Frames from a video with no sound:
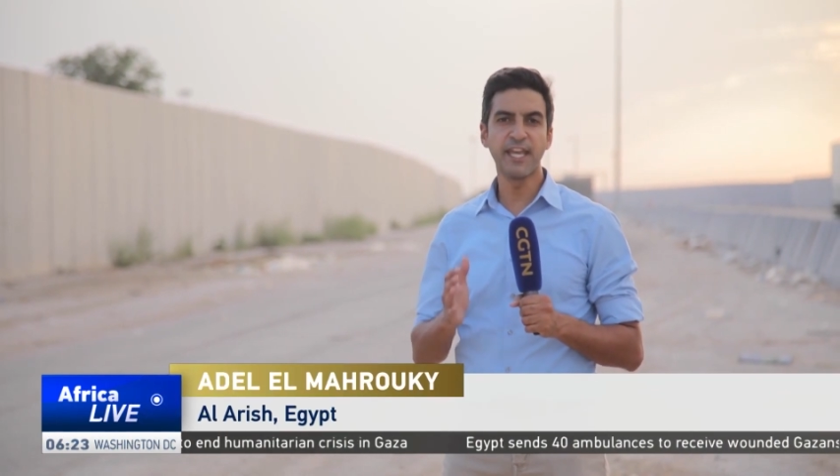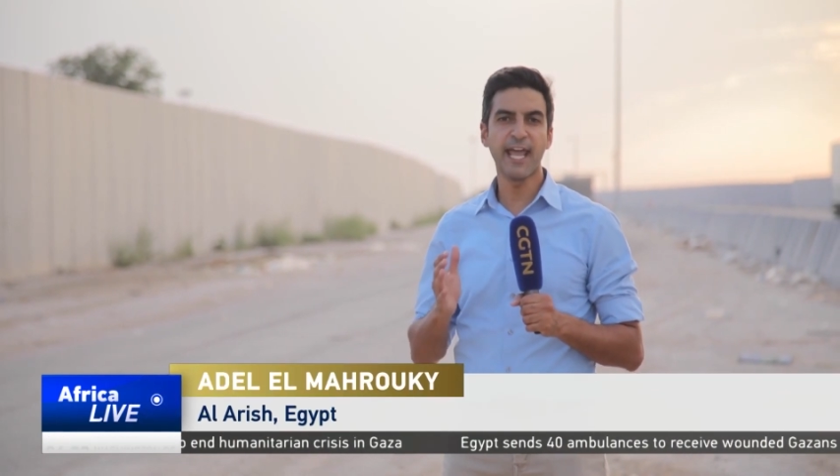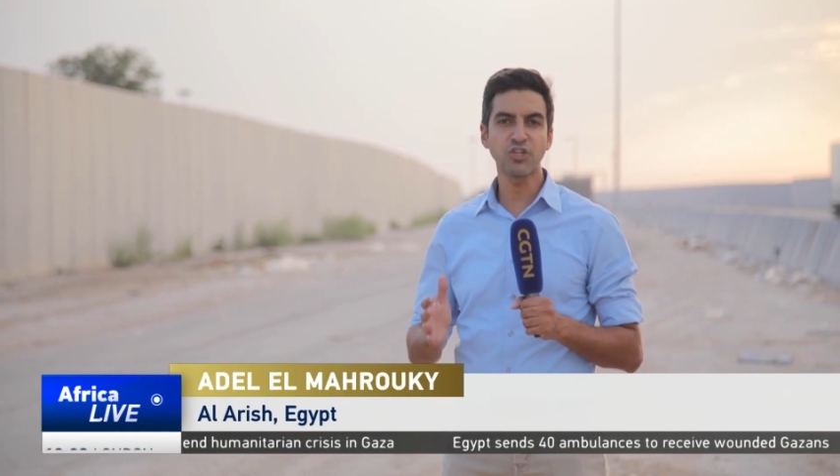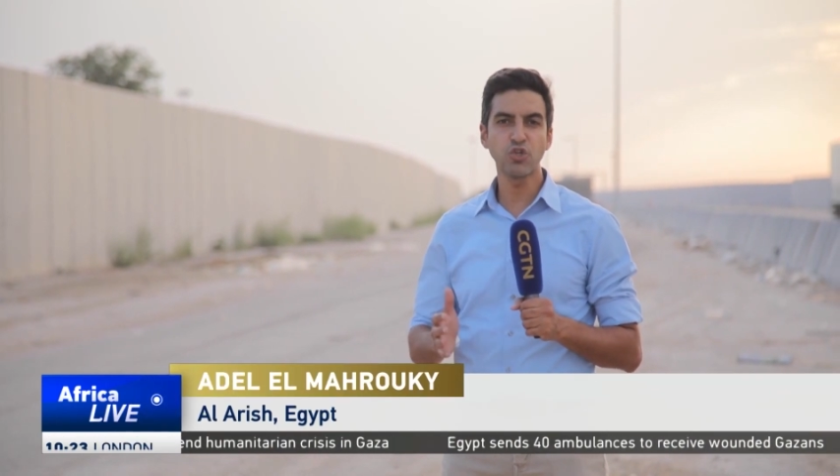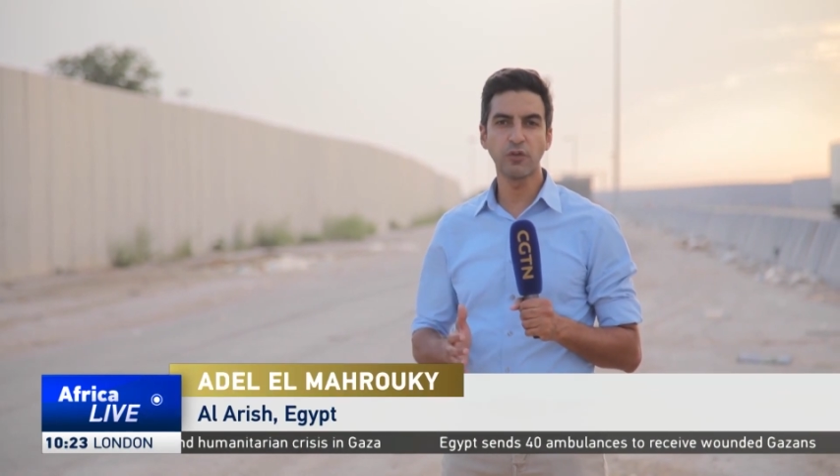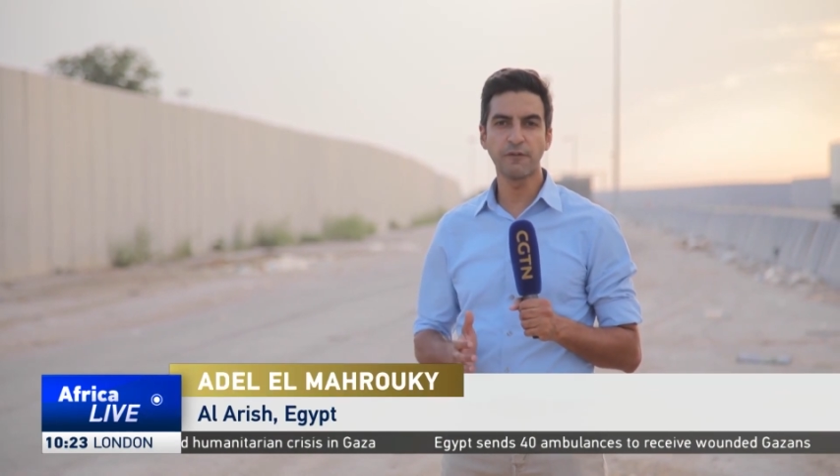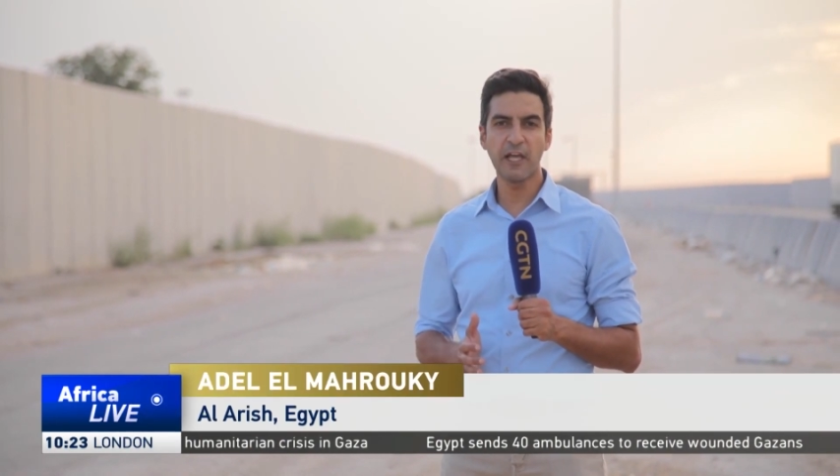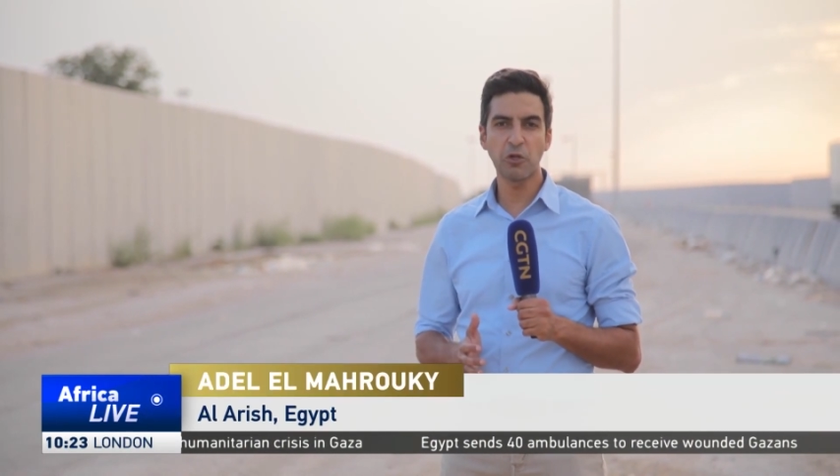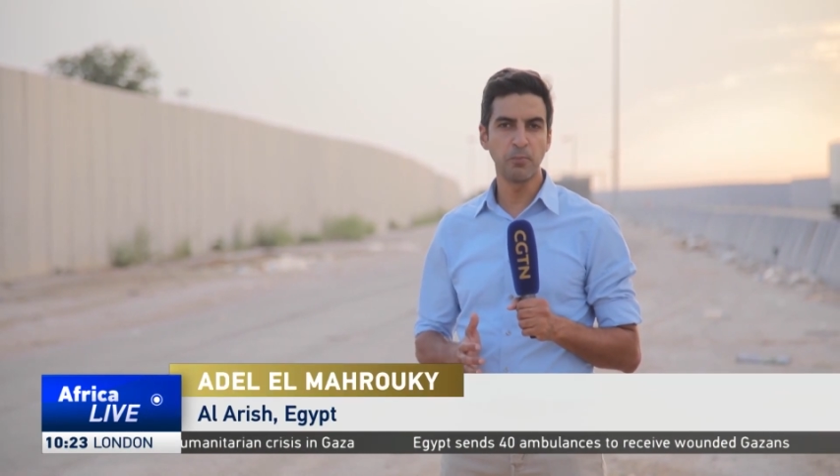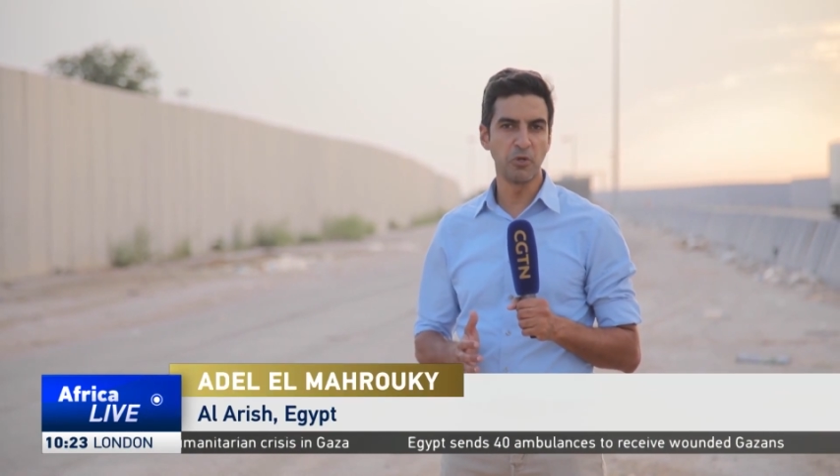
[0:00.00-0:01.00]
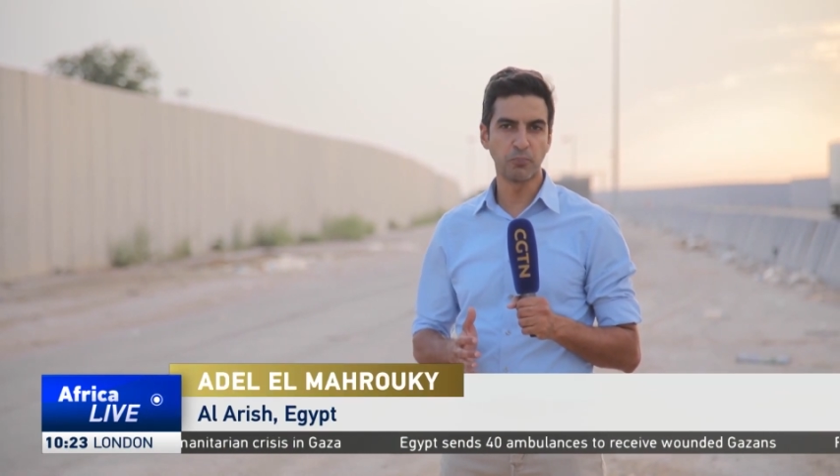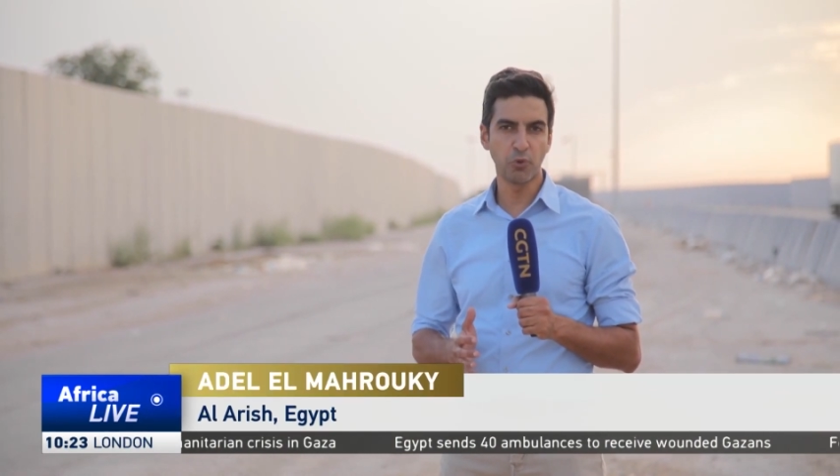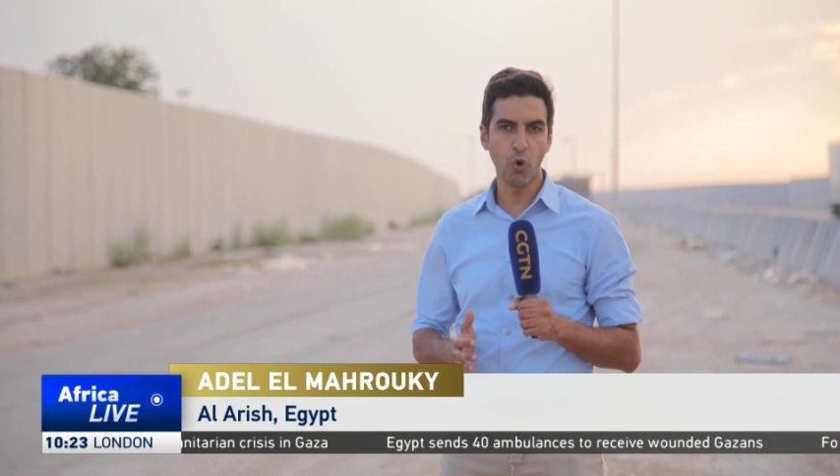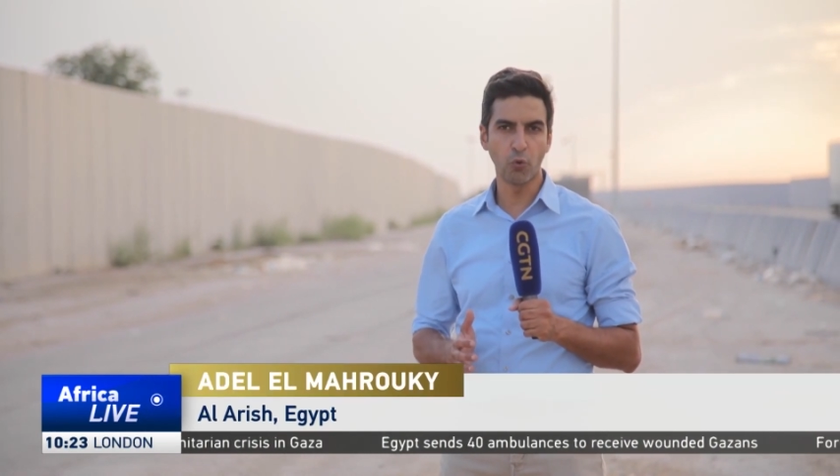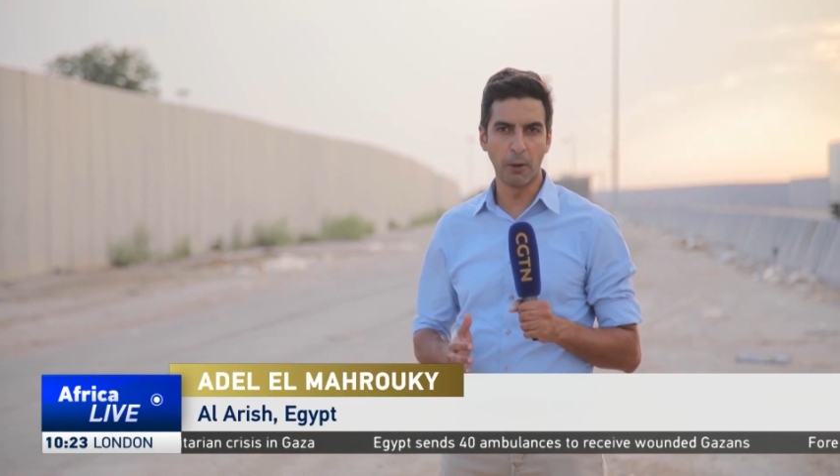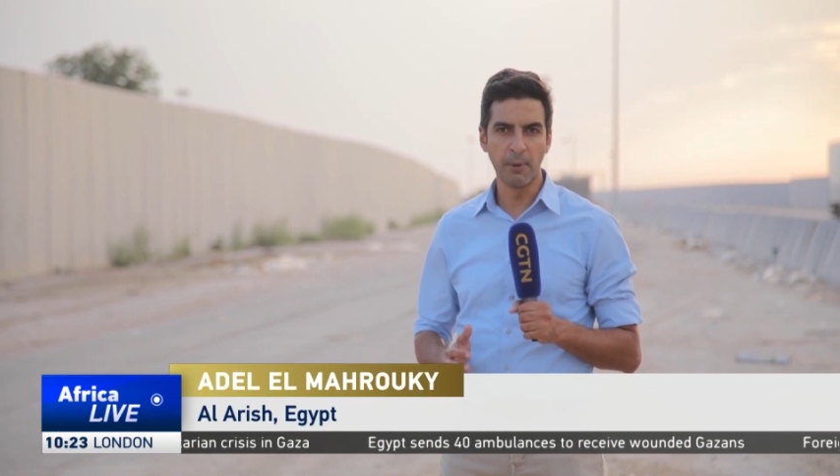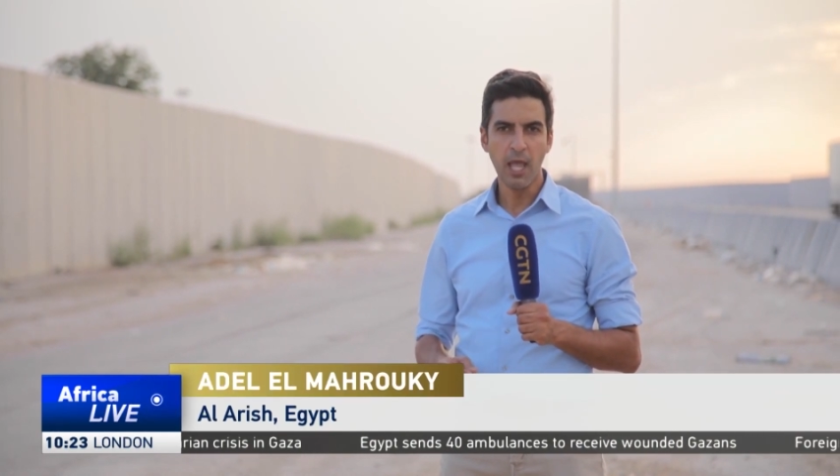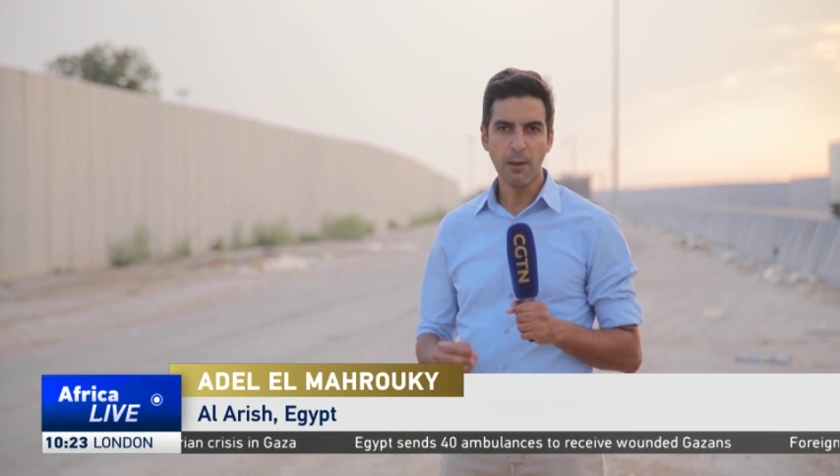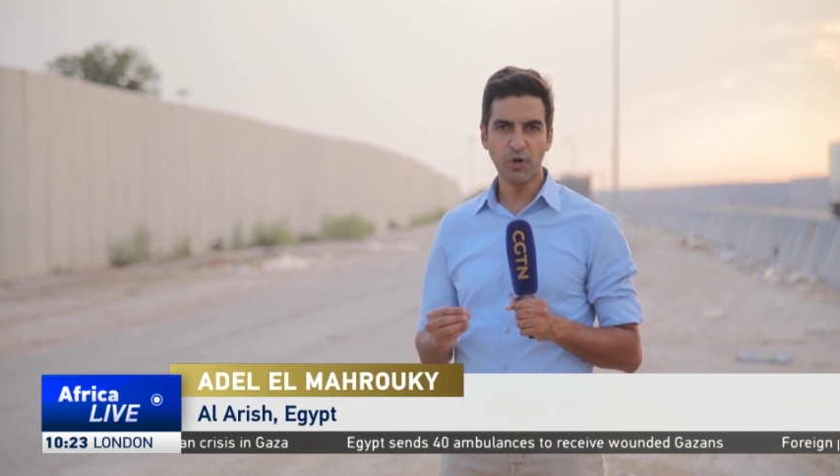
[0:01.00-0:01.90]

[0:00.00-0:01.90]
national development program